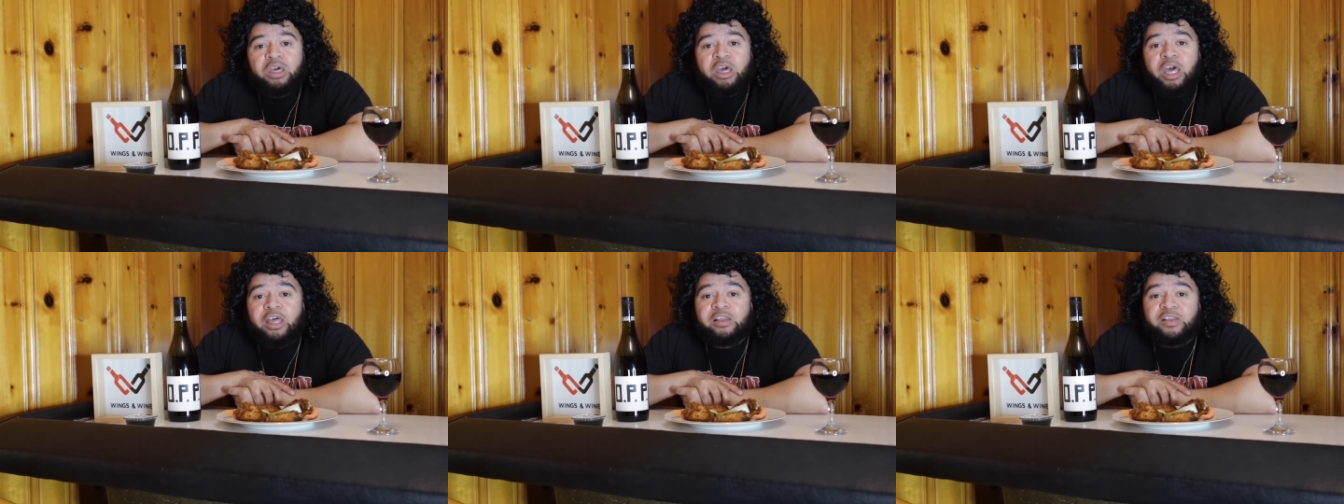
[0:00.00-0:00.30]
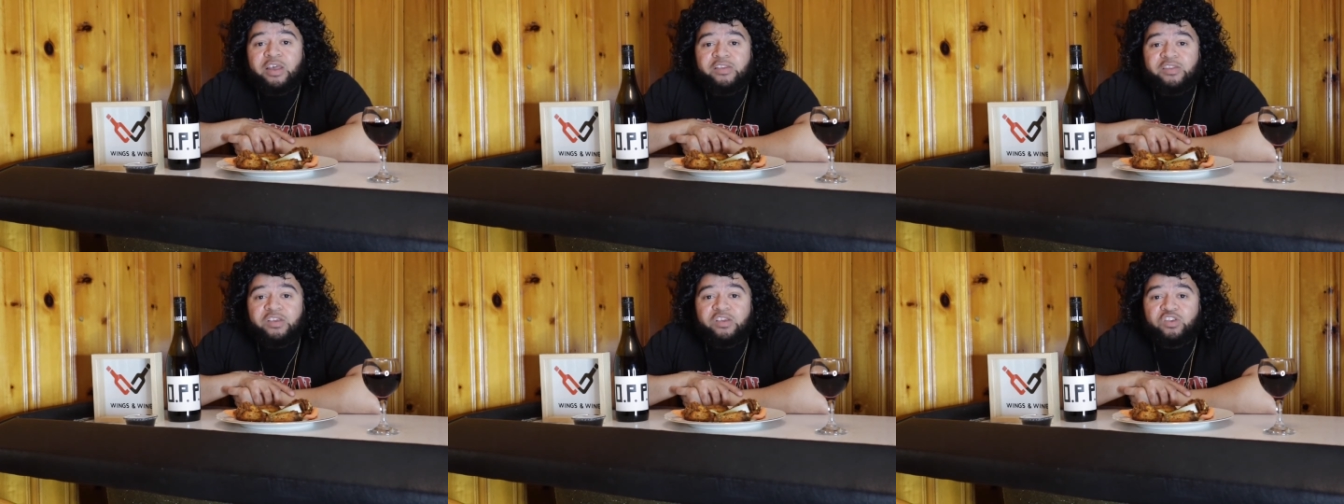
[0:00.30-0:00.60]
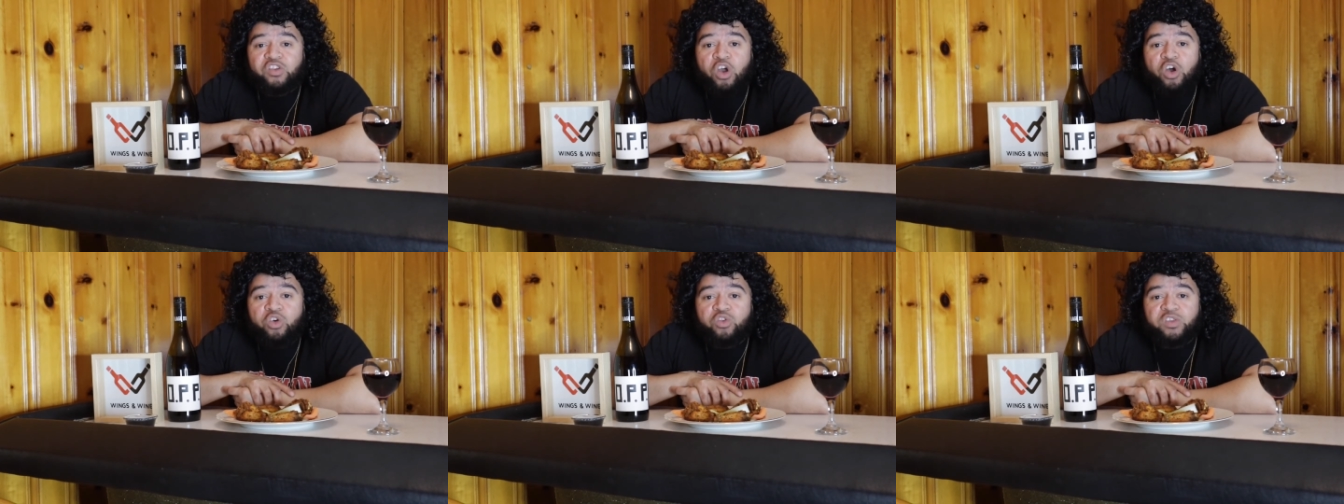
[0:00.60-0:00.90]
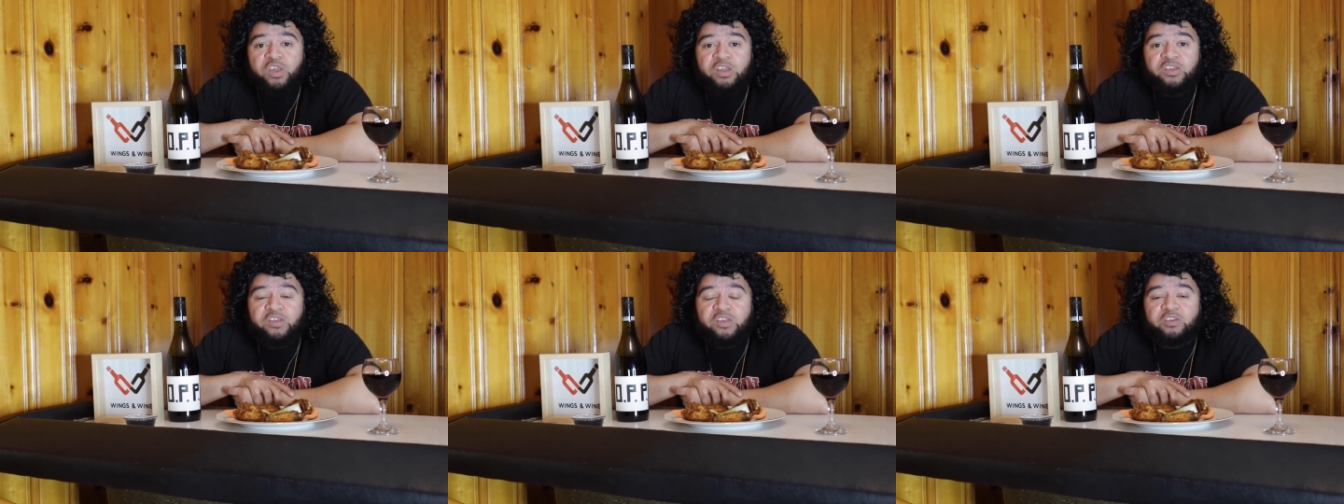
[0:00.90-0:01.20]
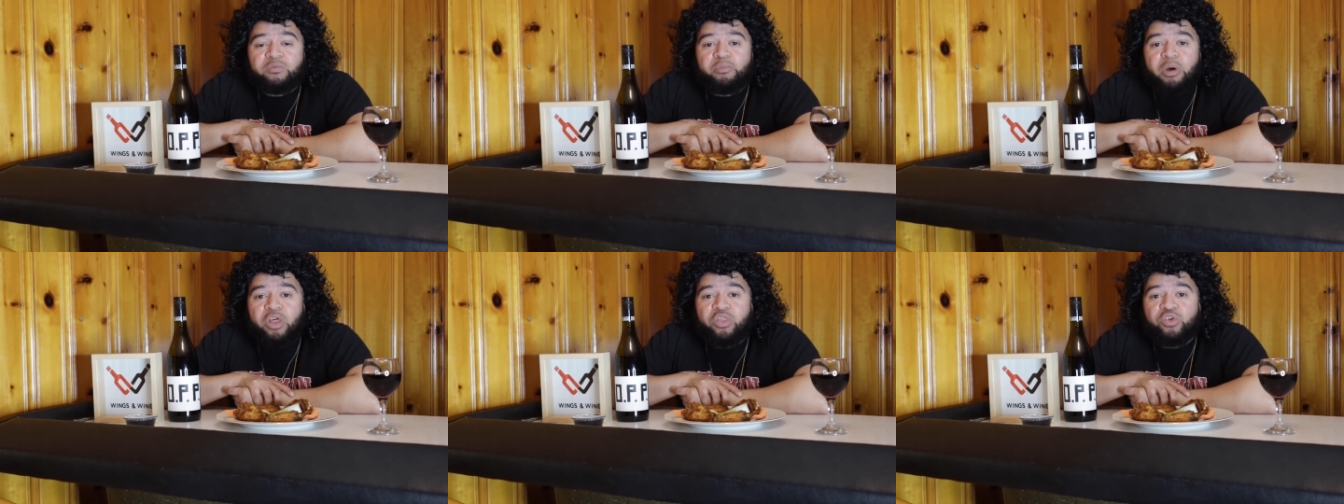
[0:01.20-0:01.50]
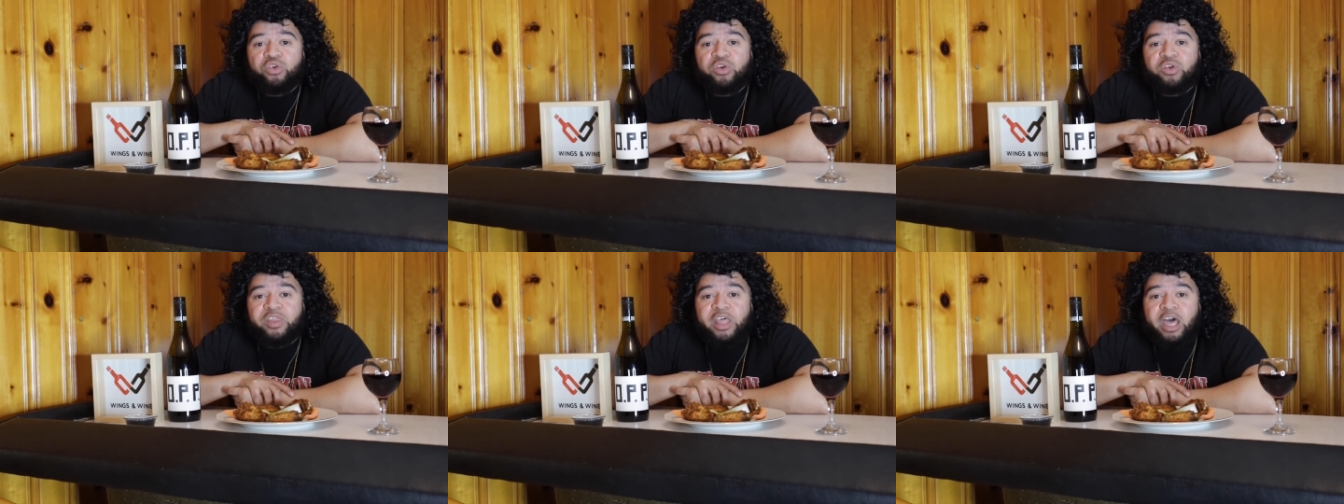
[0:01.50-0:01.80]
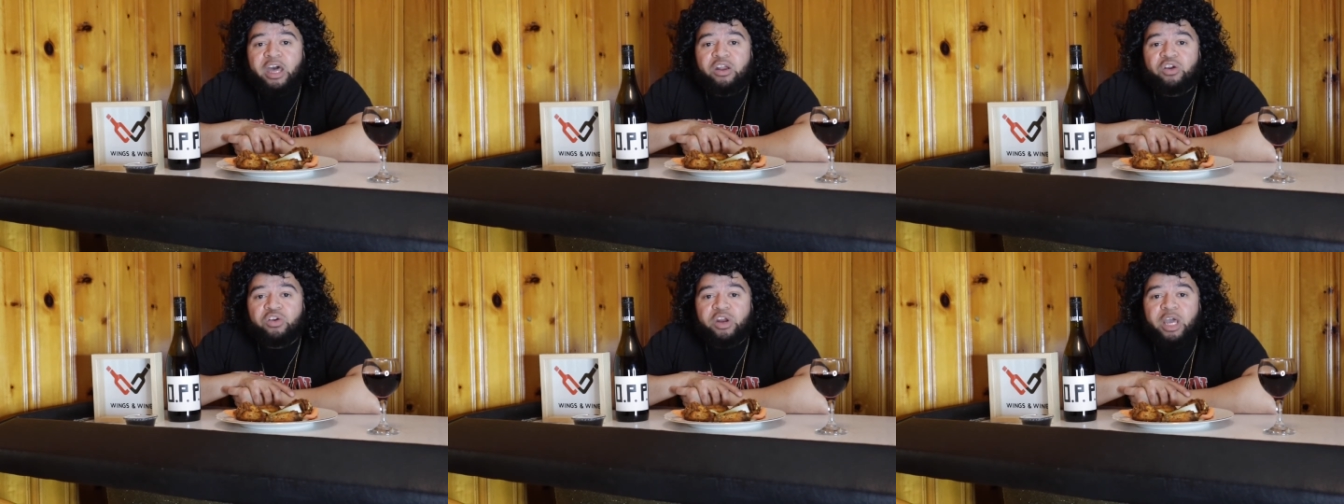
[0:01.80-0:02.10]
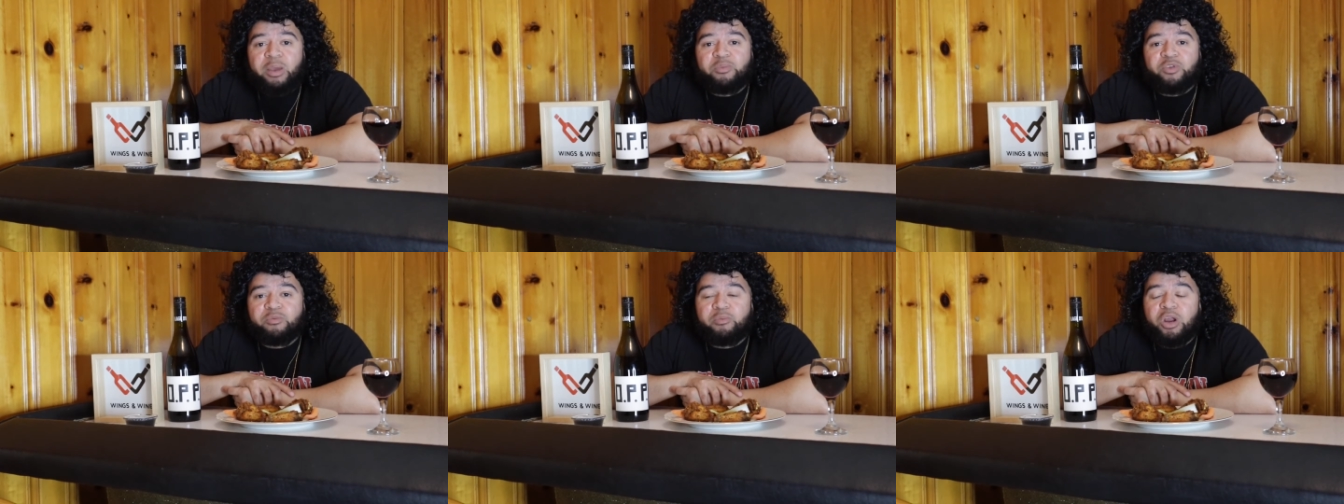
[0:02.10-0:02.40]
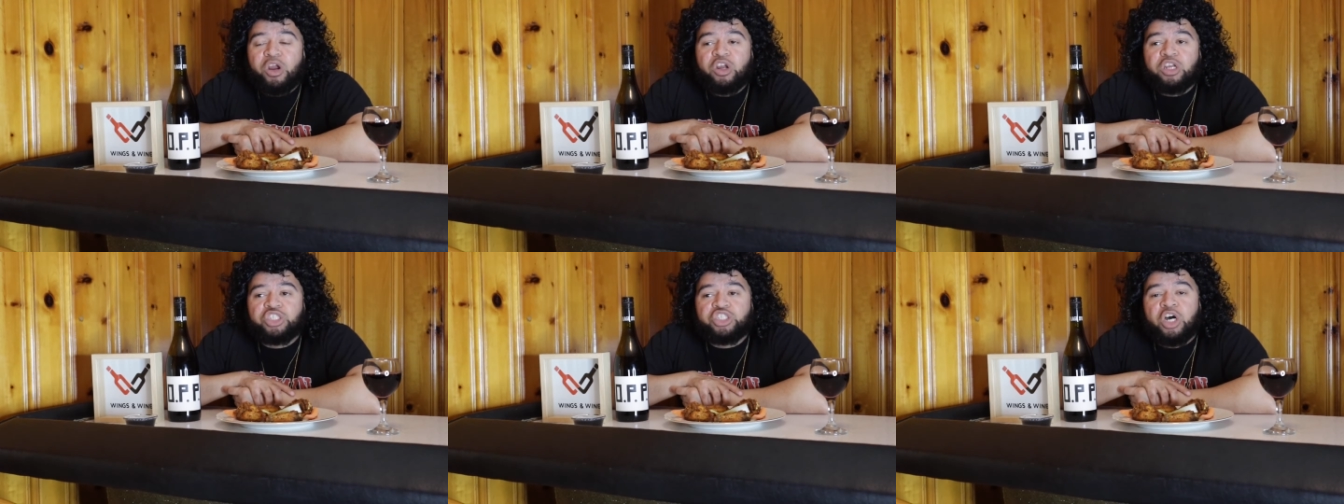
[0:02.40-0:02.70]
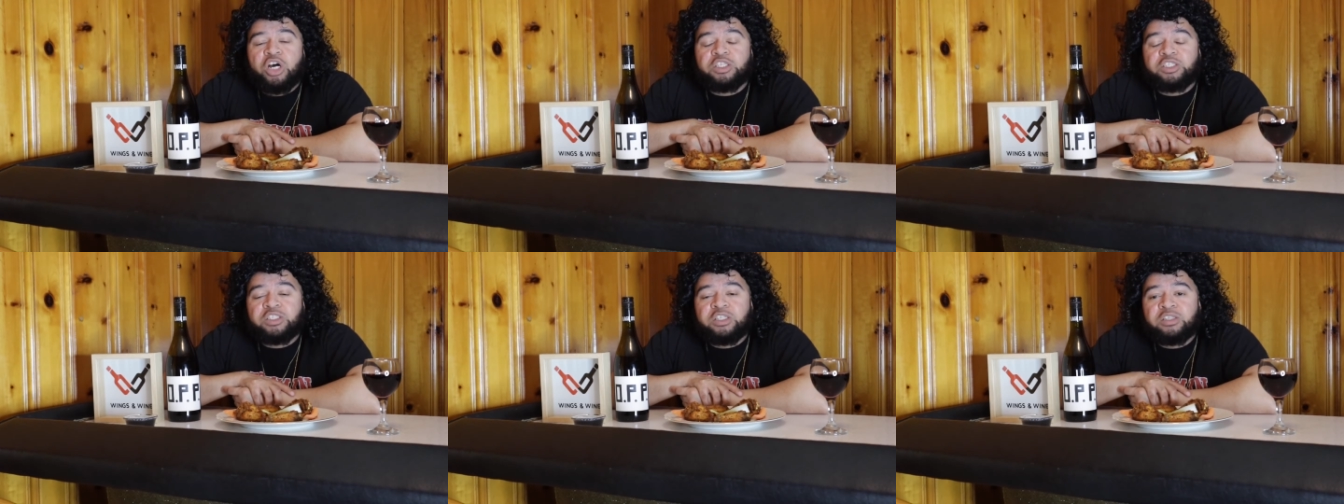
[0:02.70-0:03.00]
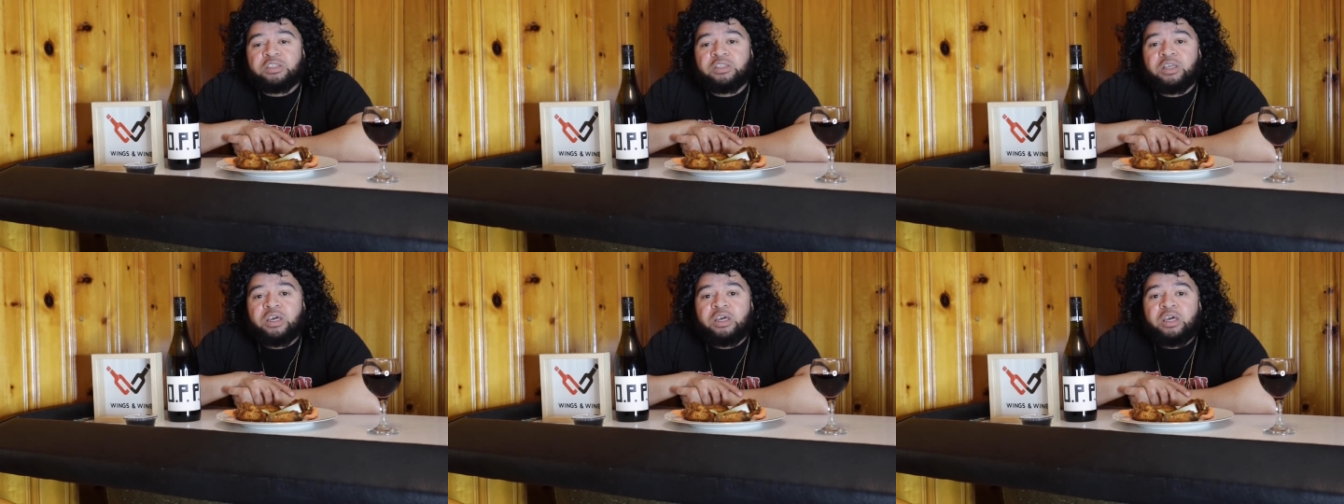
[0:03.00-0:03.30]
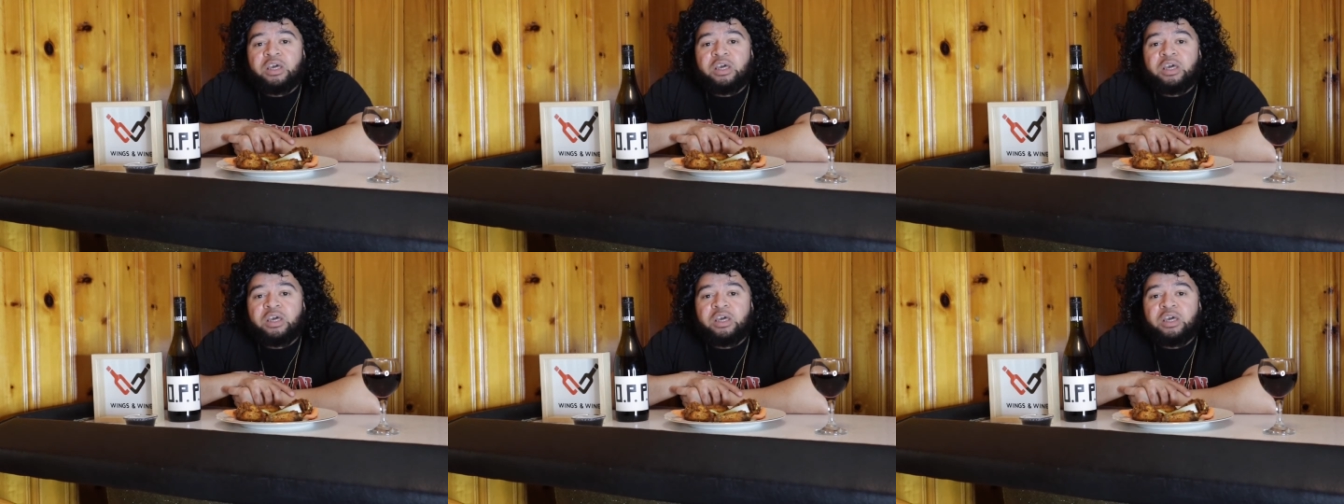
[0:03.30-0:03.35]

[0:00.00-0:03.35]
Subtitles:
And Leslie Jones is his mother in that. Her name is Mary Johnson.